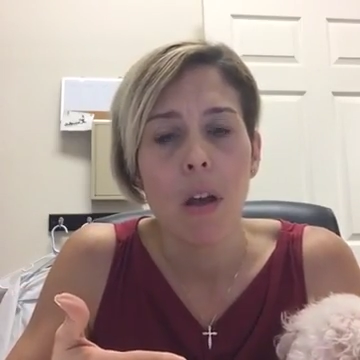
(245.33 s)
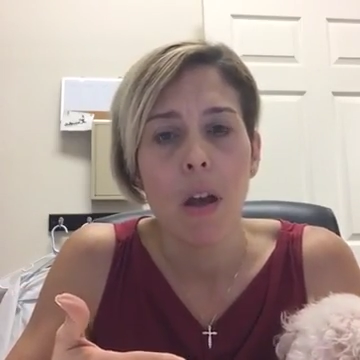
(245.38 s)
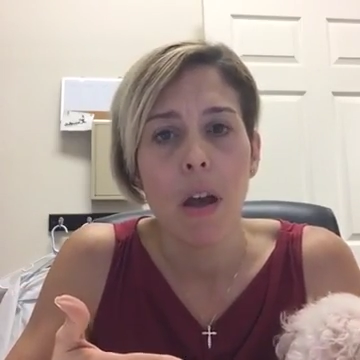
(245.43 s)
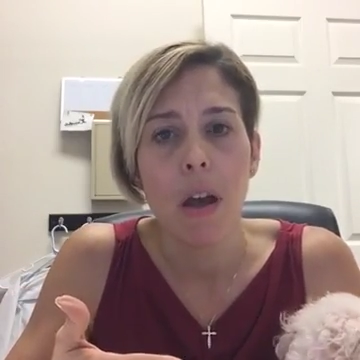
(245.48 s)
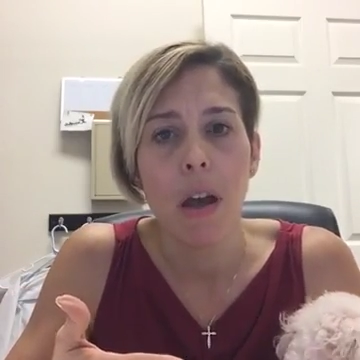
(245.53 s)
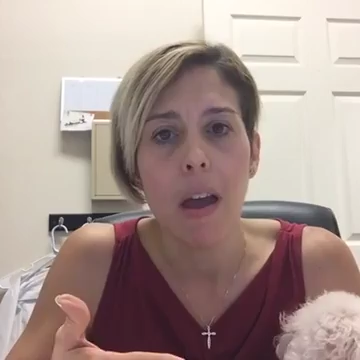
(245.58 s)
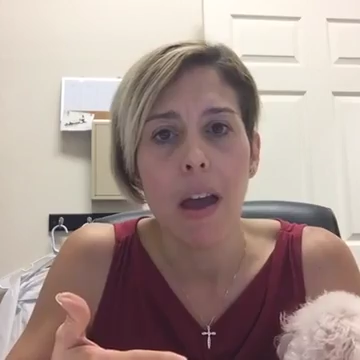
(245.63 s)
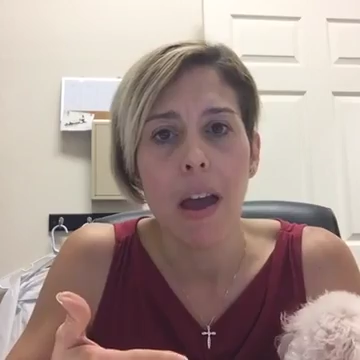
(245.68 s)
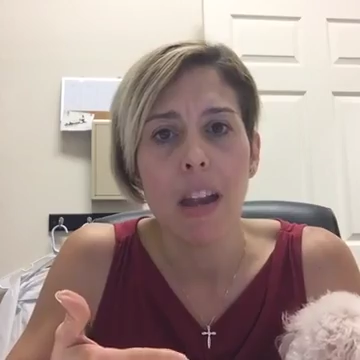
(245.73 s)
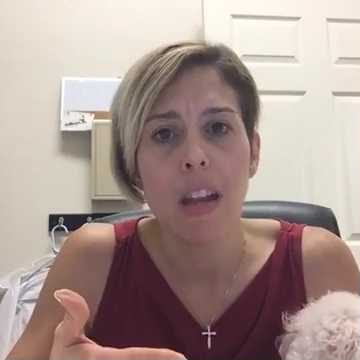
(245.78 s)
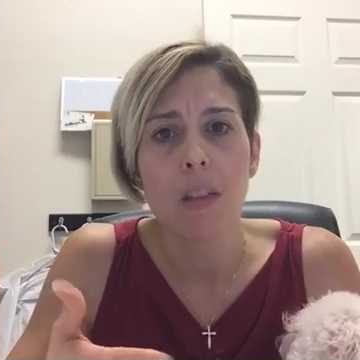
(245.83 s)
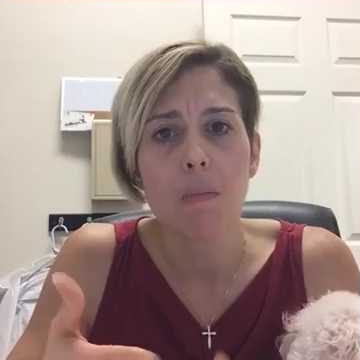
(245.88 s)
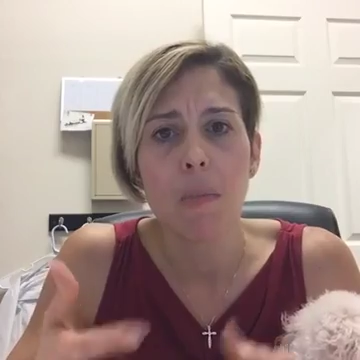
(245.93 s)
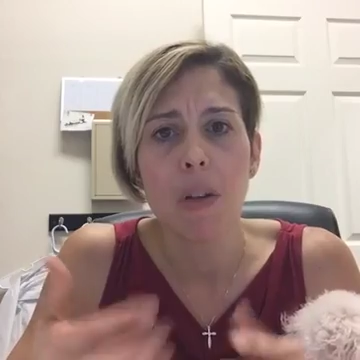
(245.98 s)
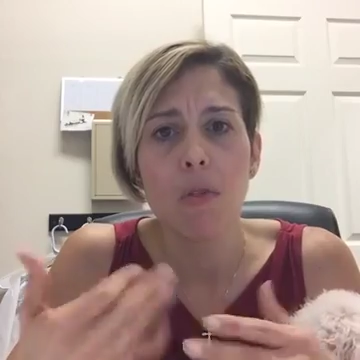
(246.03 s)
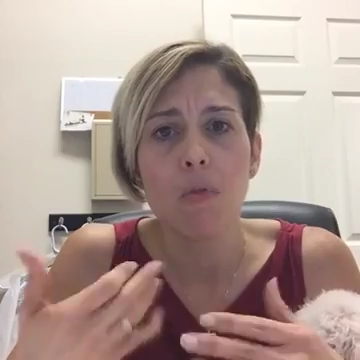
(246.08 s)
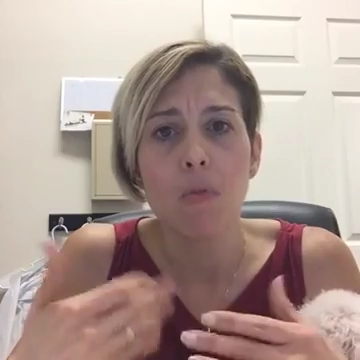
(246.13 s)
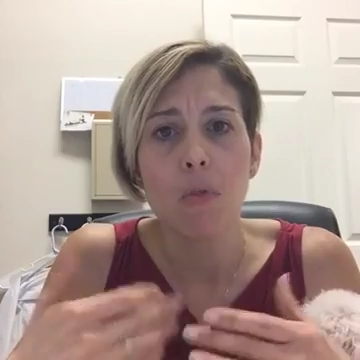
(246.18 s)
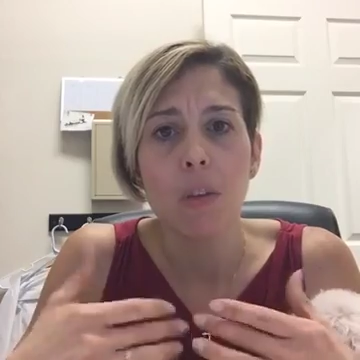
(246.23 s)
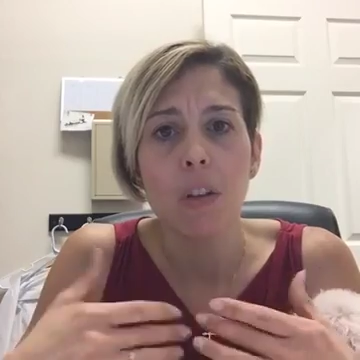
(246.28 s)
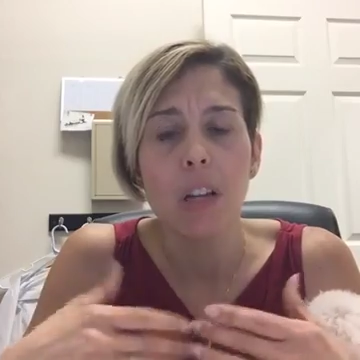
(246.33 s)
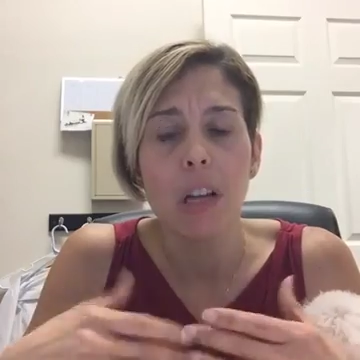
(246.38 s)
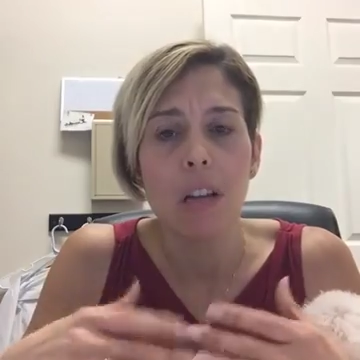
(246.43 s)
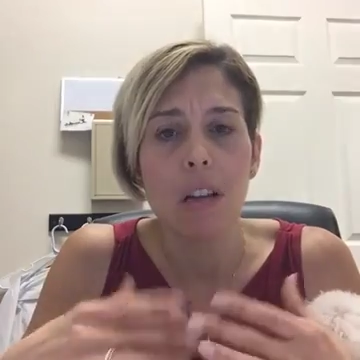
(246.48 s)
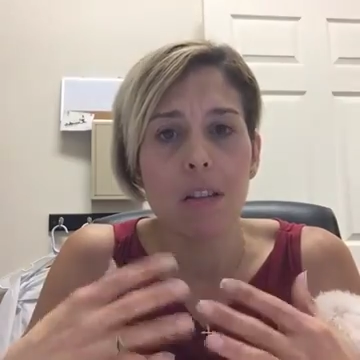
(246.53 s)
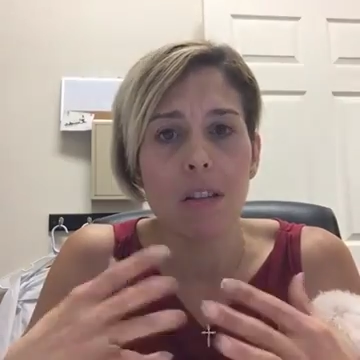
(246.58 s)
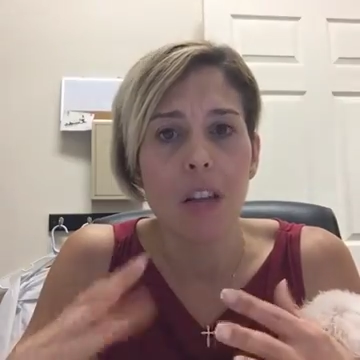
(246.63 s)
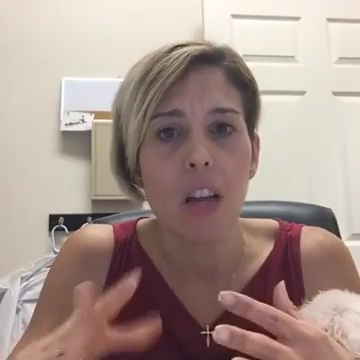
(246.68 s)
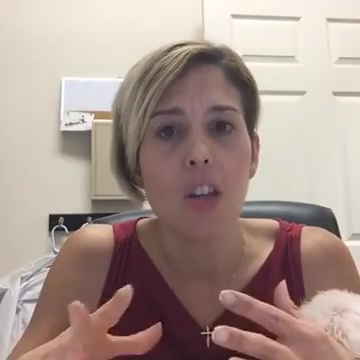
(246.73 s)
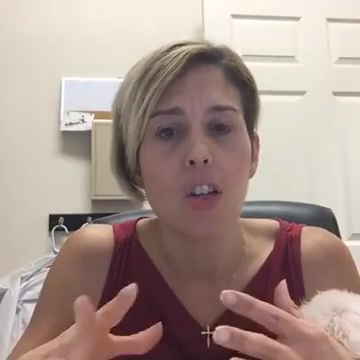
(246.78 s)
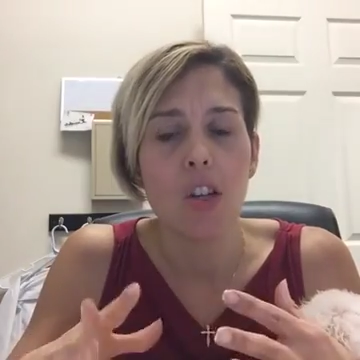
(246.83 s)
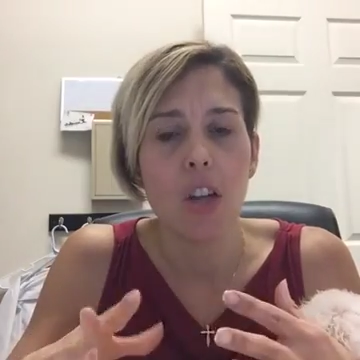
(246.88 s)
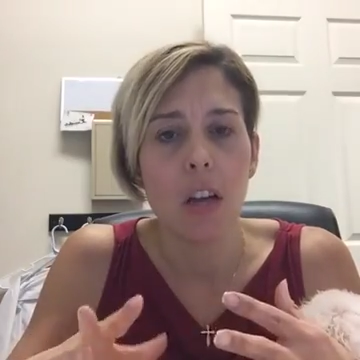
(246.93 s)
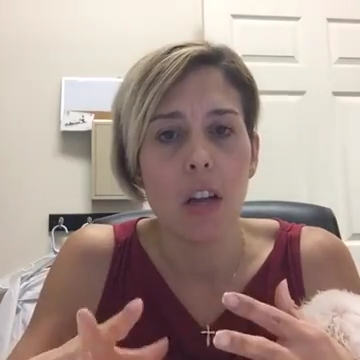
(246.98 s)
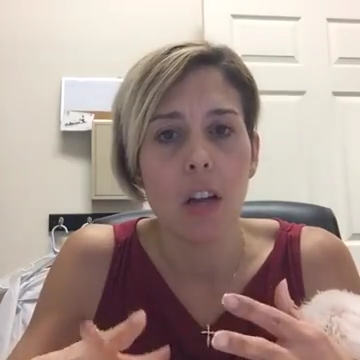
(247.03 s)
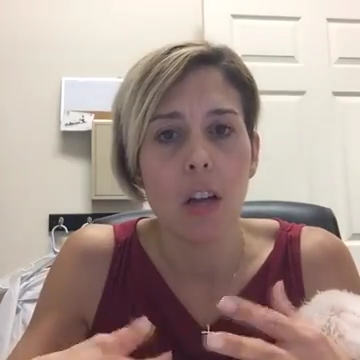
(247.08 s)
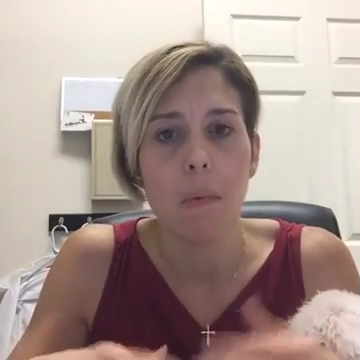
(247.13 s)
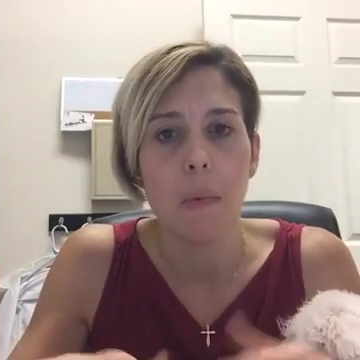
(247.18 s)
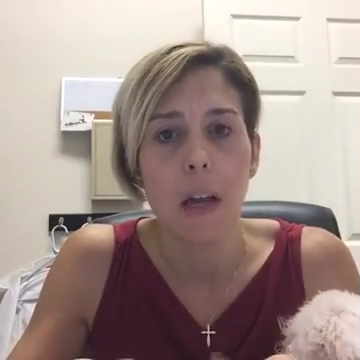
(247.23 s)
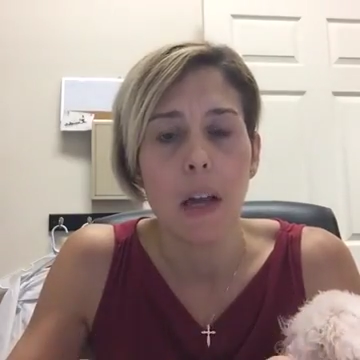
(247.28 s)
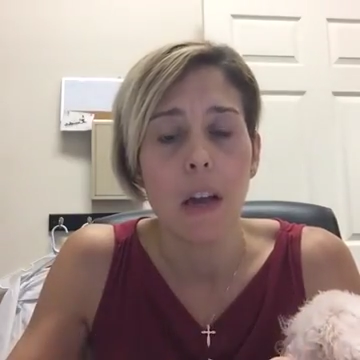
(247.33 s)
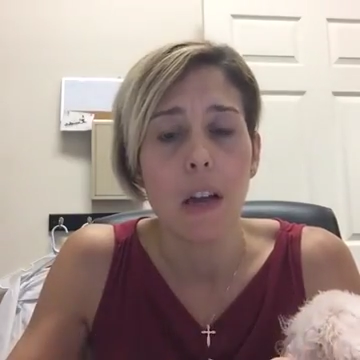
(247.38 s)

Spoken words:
And it's been really satiating me.